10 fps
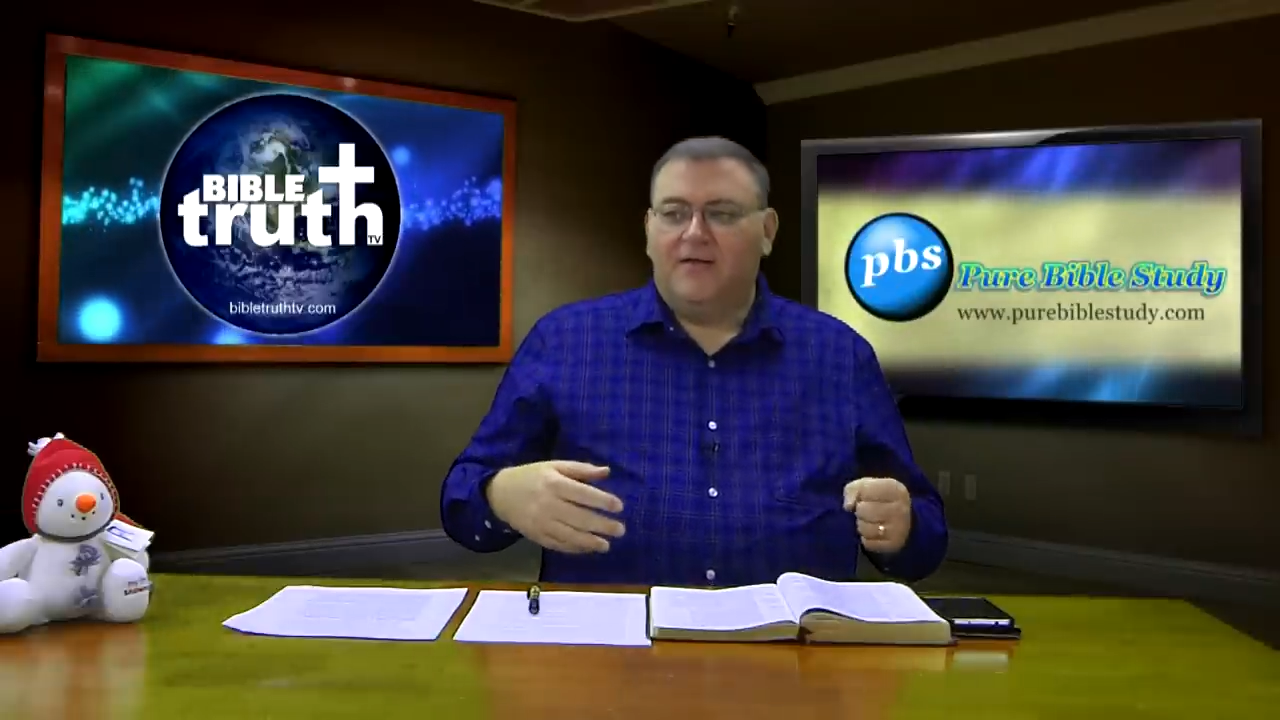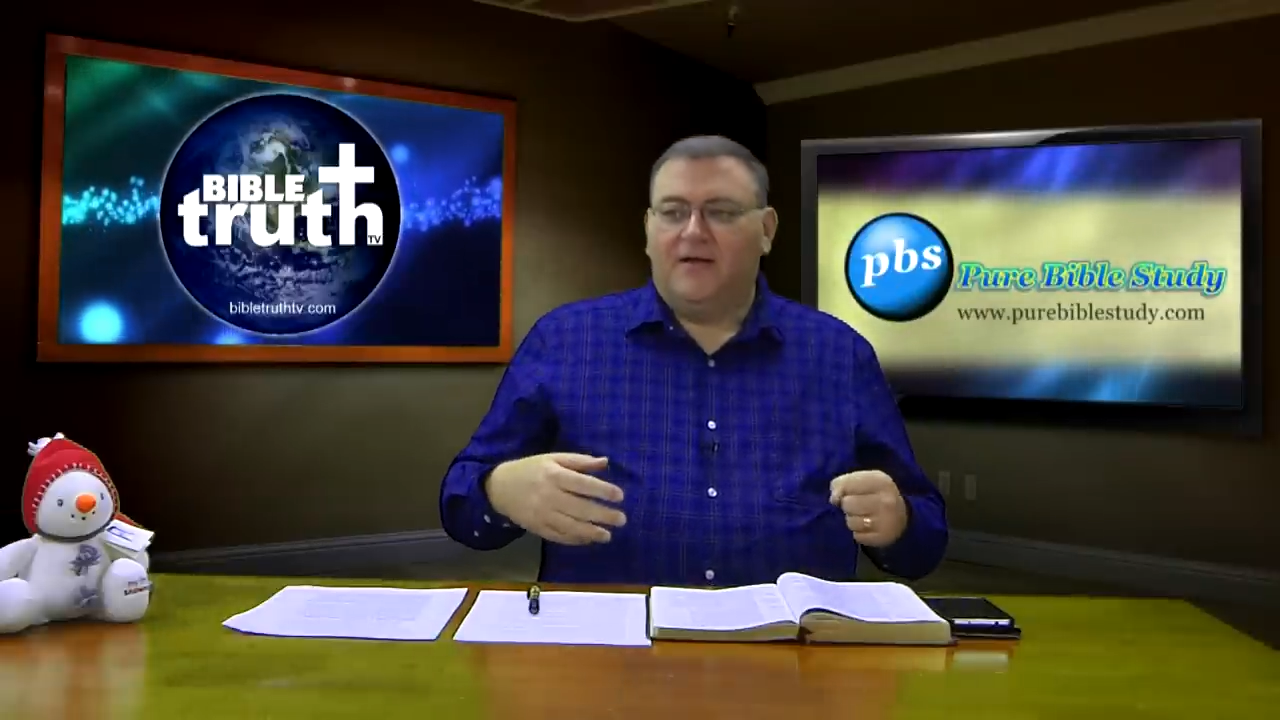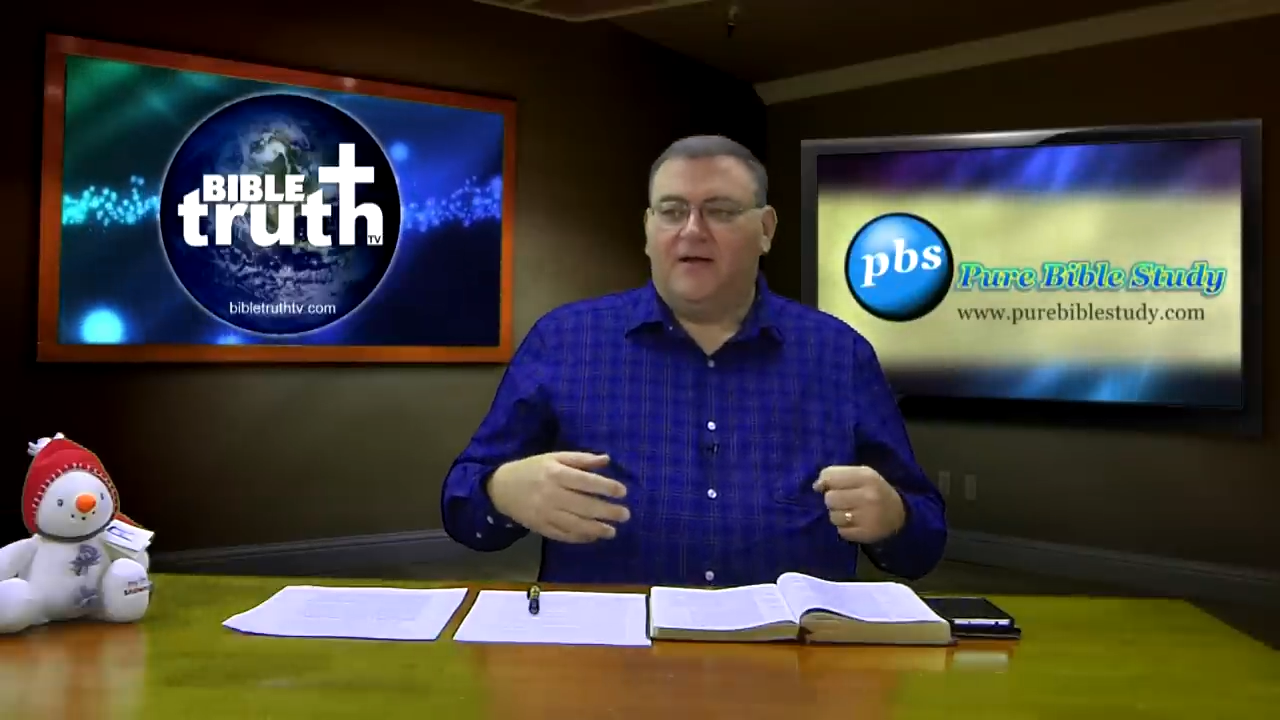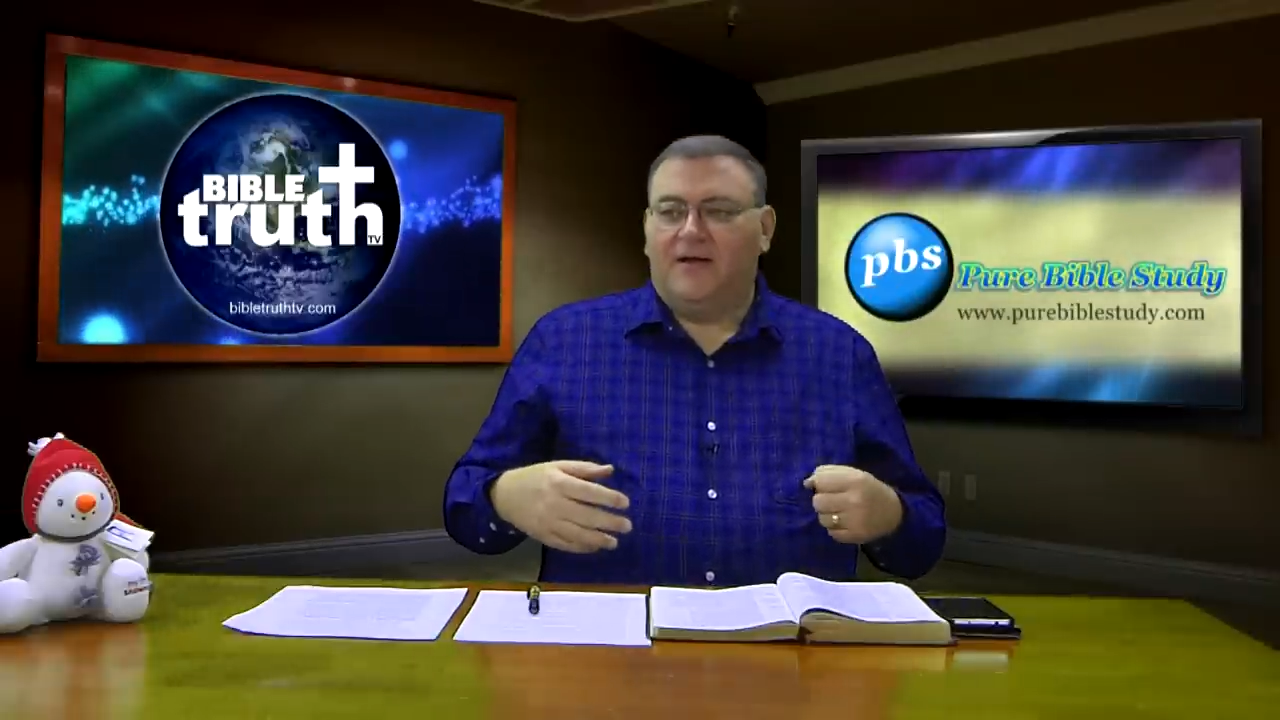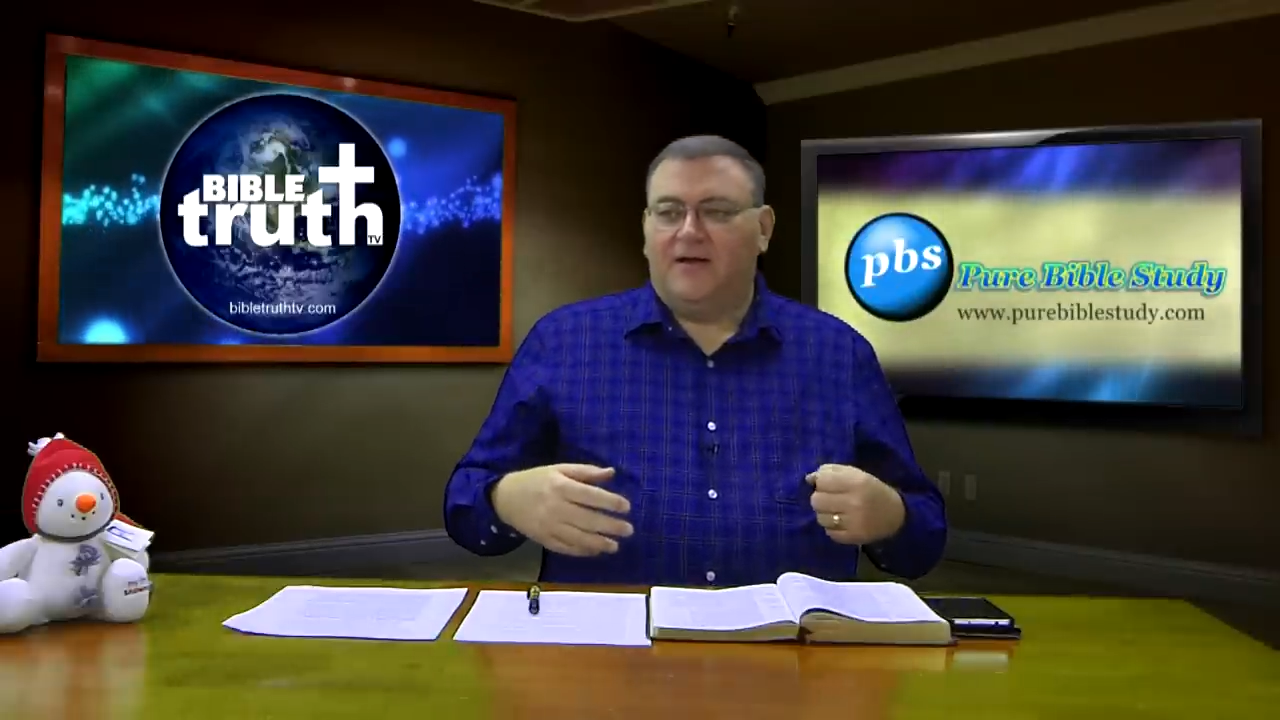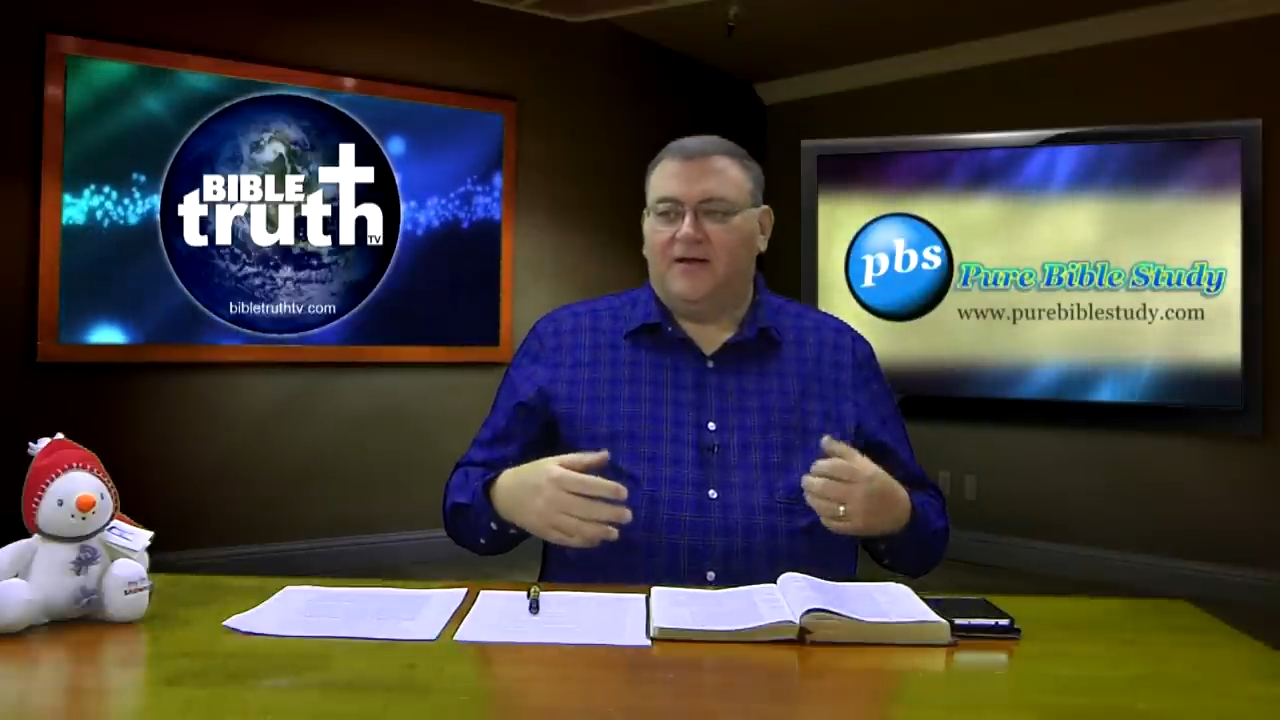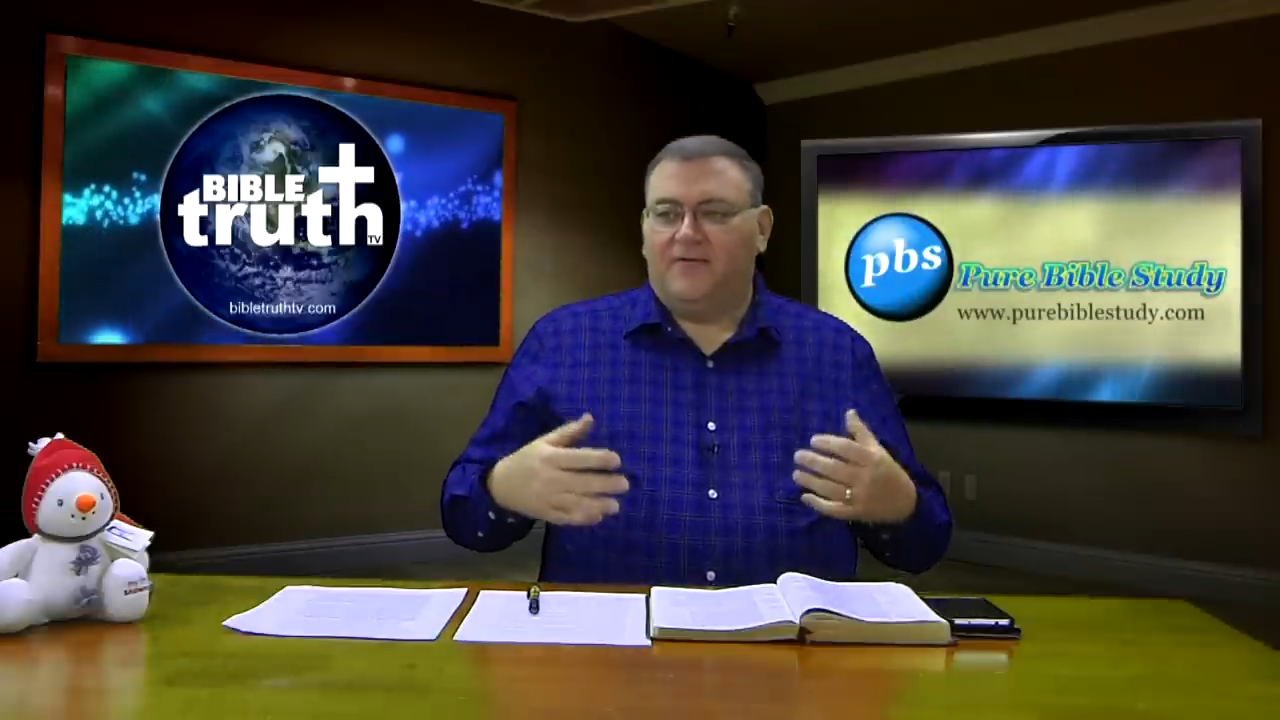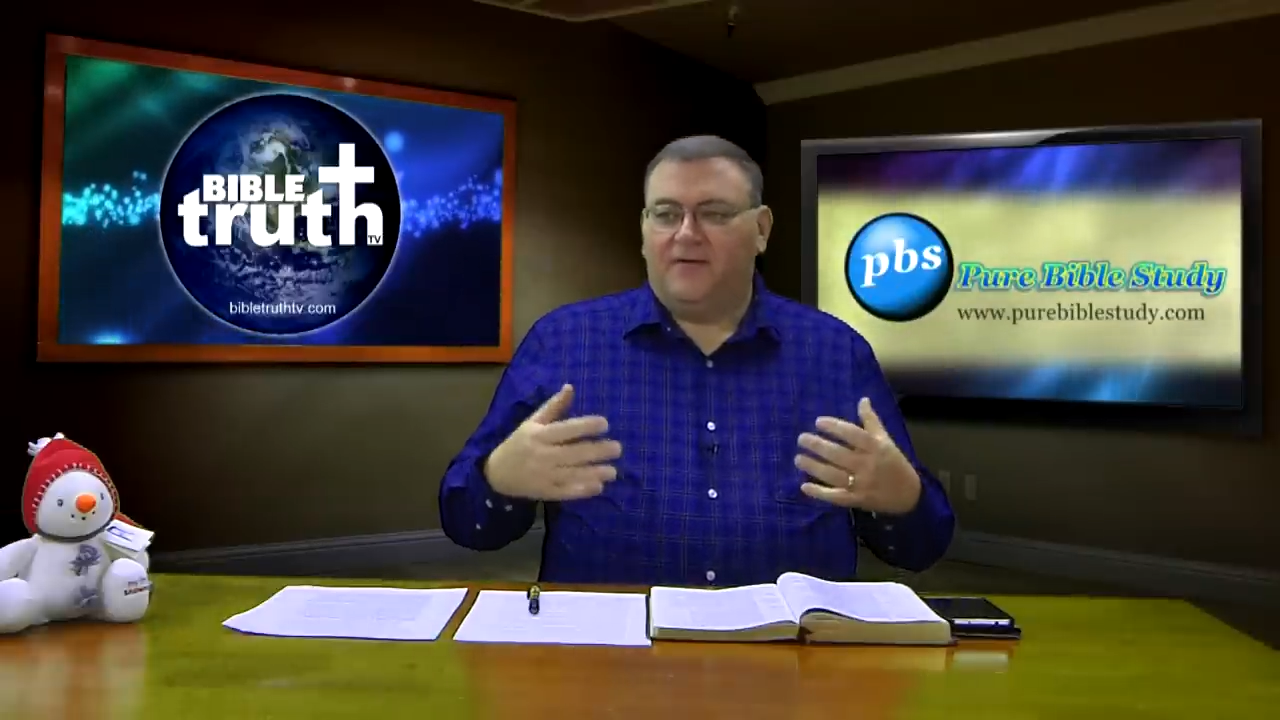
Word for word: uh, of,